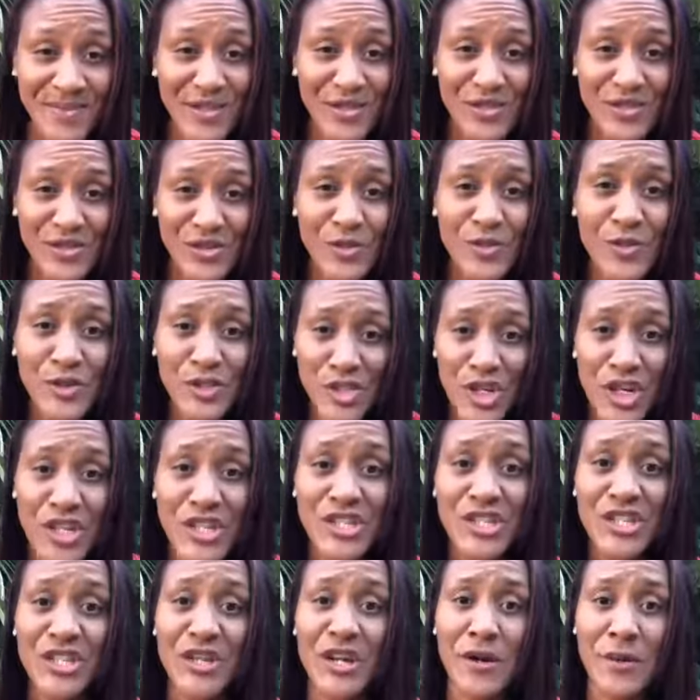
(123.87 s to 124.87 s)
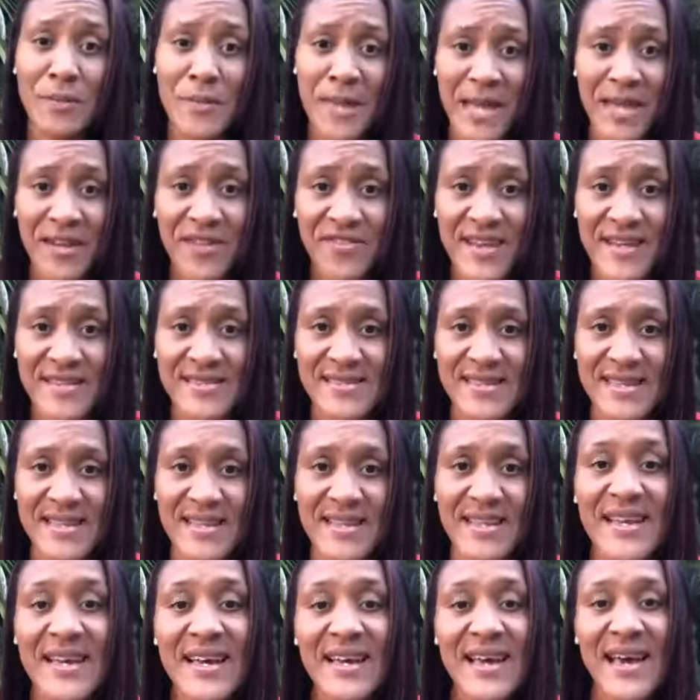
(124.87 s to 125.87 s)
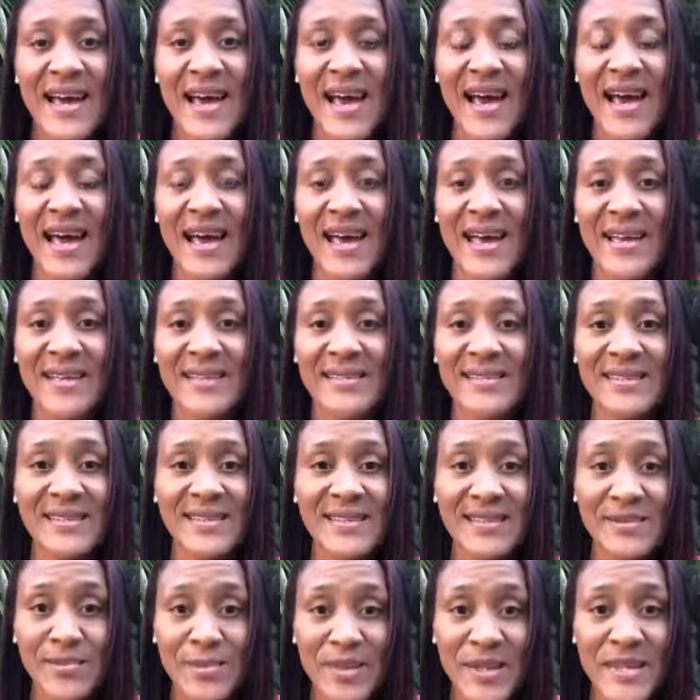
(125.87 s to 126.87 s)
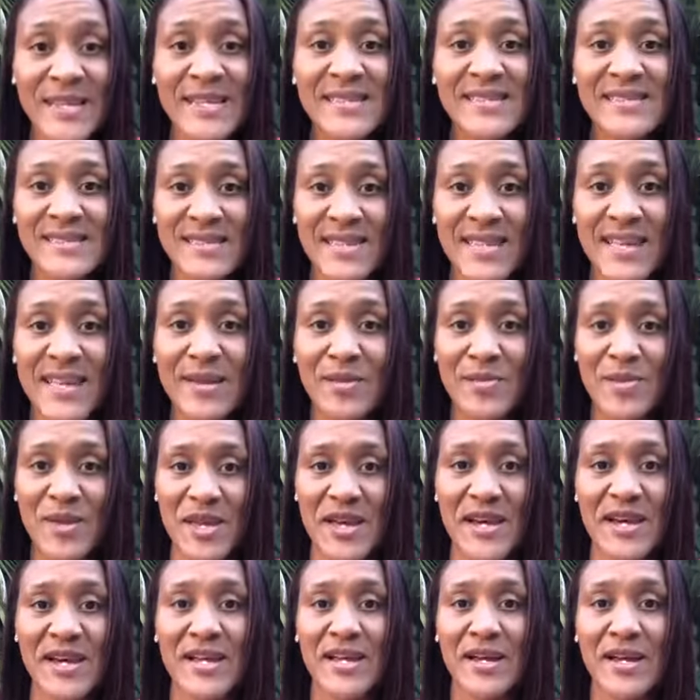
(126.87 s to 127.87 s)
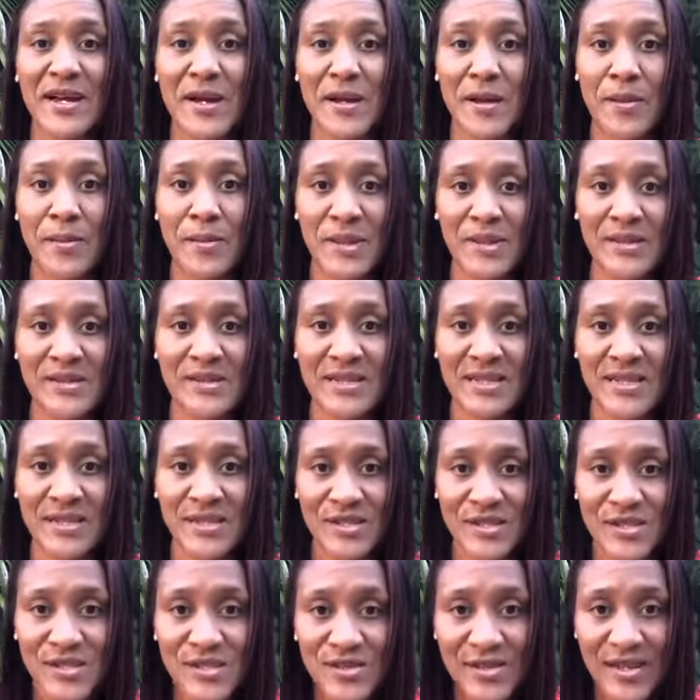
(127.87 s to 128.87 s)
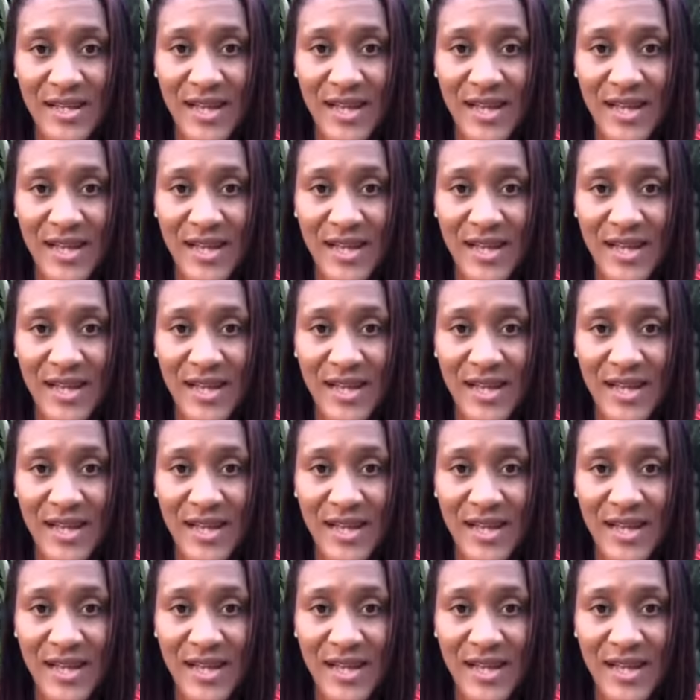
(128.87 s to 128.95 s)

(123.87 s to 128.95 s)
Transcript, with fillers: supercharging our manifesting, and the biggest thing behind our ability to do